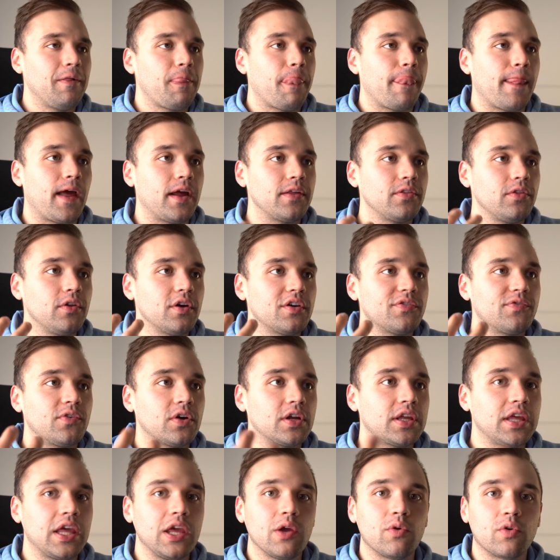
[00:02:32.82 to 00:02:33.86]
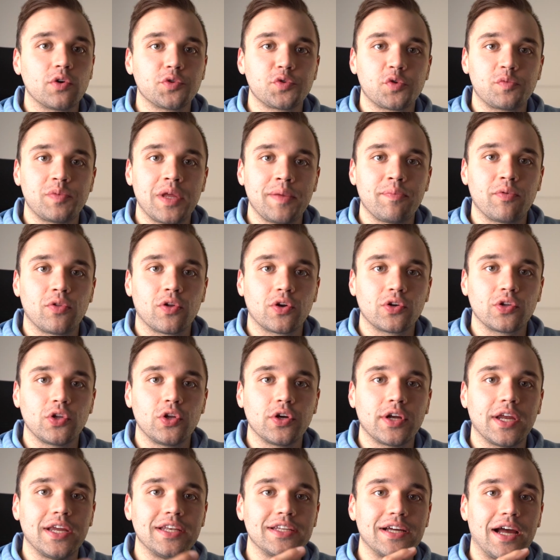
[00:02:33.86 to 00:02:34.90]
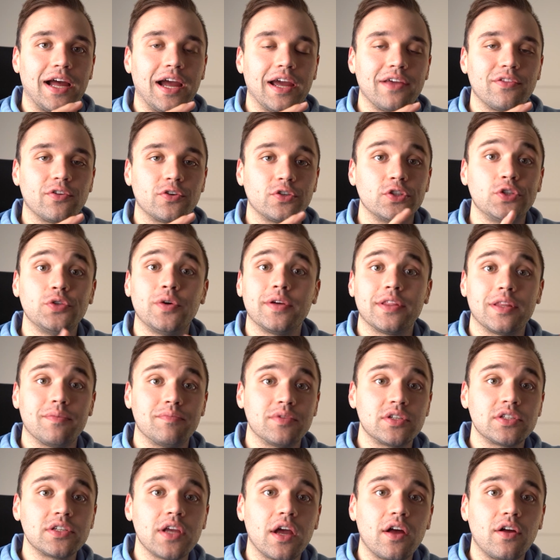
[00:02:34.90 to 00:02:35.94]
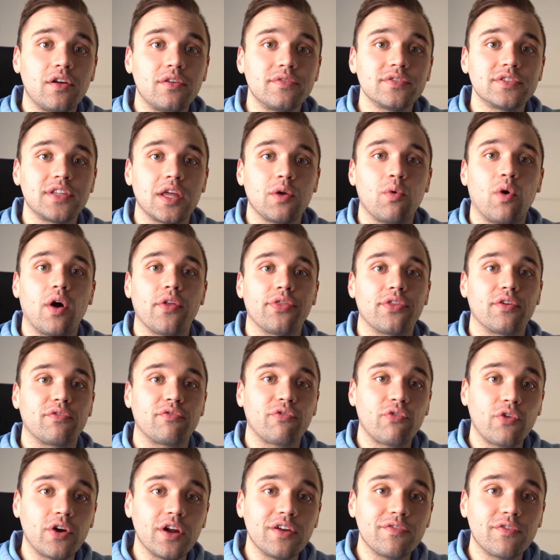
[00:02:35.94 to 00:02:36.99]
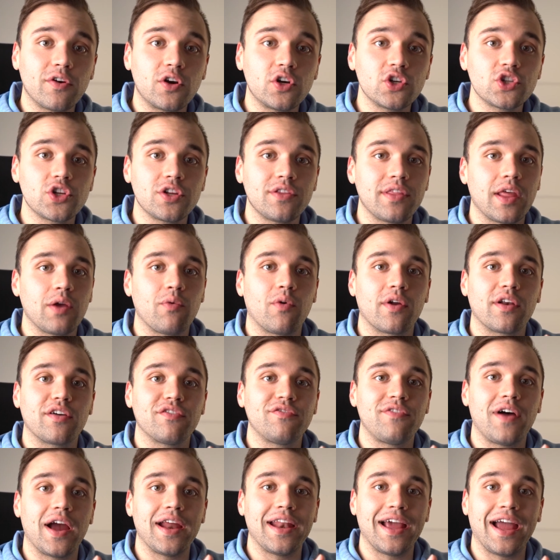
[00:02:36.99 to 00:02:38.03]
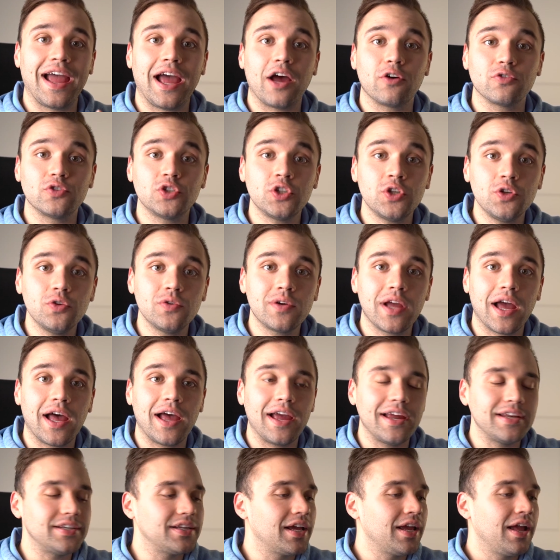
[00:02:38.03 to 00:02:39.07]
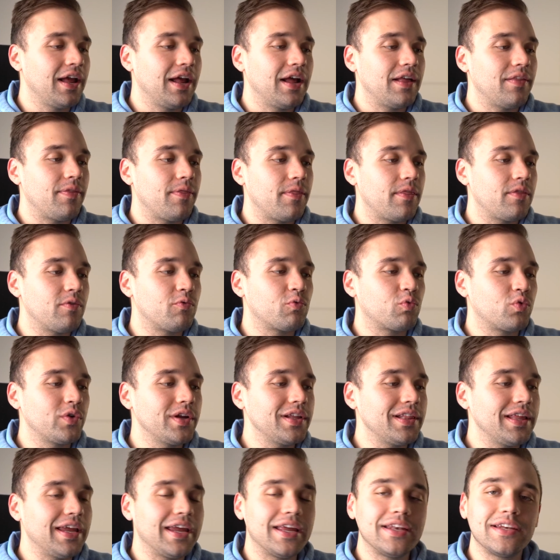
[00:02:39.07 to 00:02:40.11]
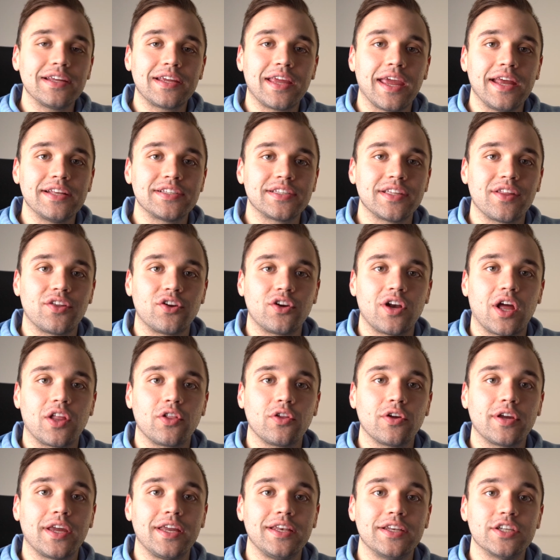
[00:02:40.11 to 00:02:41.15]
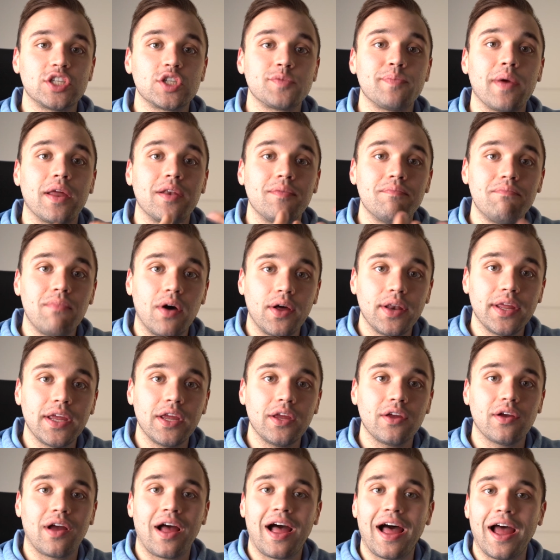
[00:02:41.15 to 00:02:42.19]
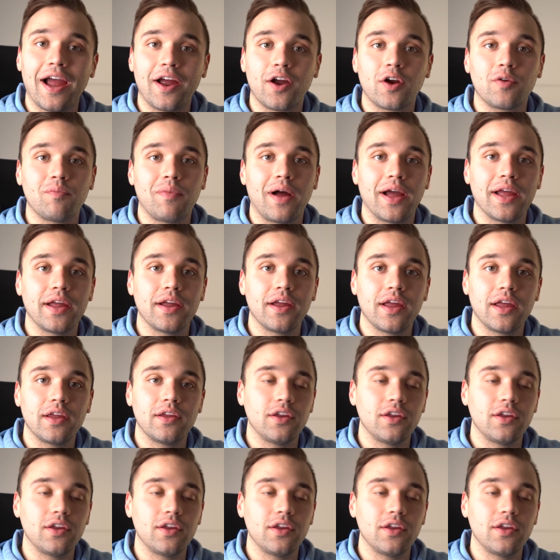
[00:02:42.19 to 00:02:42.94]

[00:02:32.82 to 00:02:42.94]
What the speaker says: I look for keywords where people are looking to either do it themselves, they want the free version, they want to find a how-to guide. Really indicates that they're not looking to spend money, hire my